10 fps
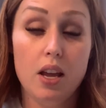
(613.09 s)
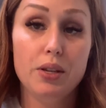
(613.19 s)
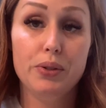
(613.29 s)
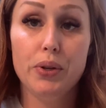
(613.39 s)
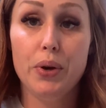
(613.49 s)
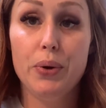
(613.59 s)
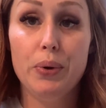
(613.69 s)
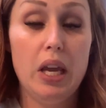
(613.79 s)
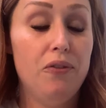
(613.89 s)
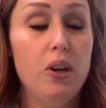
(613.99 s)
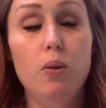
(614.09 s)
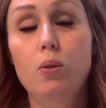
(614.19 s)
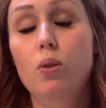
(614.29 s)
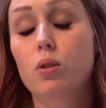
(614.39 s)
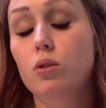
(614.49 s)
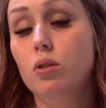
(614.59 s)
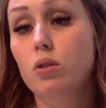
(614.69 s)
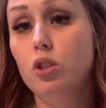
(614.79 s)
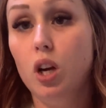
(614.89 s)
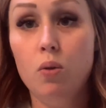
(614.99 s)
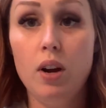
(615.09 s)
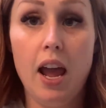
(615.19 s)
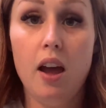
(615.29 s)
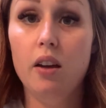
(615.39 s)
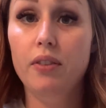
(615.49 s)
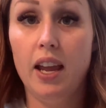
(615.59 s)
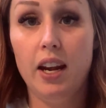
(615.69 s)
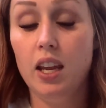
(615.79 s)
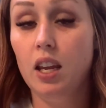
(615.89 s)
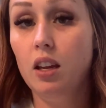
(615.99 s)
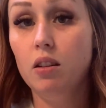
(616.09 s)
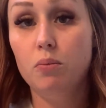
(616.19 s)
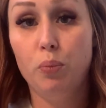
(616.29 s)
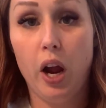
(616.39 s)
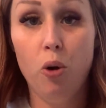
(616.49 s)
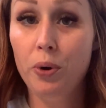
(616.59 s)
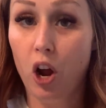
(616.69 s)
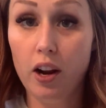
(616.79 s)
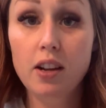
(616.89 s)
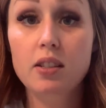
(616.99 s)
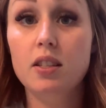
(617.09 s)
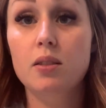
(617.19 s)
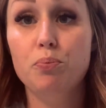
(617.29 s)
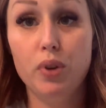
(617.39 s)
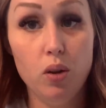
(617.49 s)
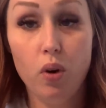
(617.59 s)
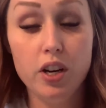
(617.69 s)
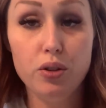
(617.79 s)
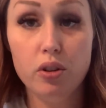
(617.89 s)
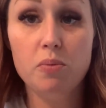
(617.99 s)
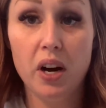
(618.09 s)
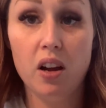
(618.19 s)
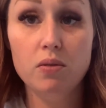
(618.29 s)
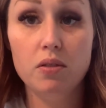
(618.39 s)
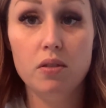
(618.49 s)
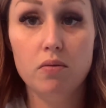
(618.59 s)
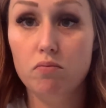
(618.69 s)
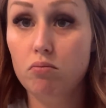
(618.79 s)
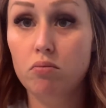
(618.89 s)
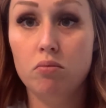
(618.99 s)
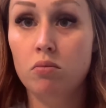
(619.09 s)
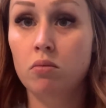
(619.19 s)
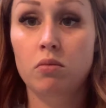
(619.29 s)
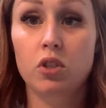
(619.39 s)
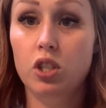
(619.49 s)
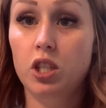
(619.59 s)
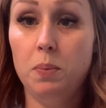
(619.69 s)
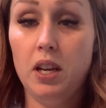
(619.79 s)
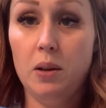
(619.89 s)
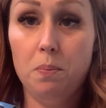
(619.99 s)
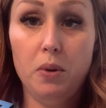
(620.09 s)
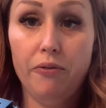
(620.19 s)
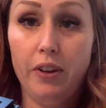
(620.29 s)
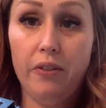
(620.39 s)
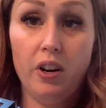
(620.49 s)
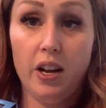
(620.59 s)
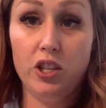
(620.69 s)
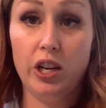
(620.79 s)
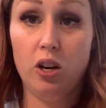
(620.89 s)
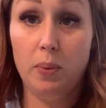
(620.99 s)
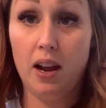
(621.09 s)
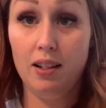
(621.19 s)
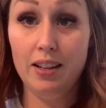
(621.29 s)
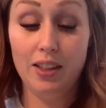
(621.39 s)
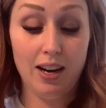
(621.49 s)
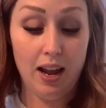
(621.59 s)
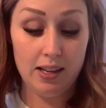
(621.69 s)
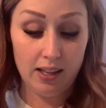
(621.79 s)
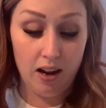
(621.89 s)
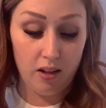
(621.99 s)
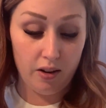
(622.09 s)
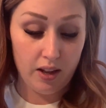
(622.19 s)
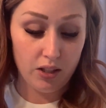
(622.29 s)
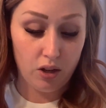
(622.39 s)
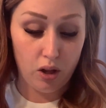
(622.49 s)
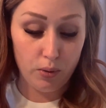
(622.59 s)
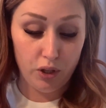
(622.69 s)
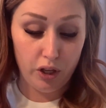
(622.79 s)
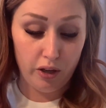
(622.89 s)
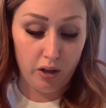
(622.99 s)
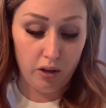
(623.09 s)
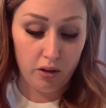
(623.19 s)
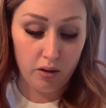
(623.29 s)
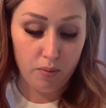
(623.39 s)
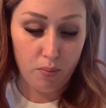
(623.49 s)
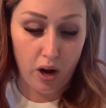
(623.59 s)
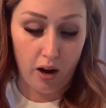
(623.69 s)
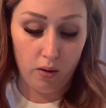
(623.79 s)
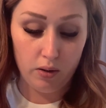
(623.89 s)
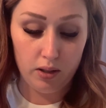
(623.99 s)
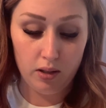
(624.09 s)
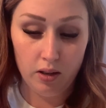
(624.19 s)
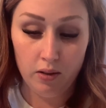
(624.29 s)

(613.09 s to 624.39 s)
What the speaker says: So if you don't have any brow products, but you want to do your brows, just pick up your favorite eyeshadow palette that has a color that's close to your brows.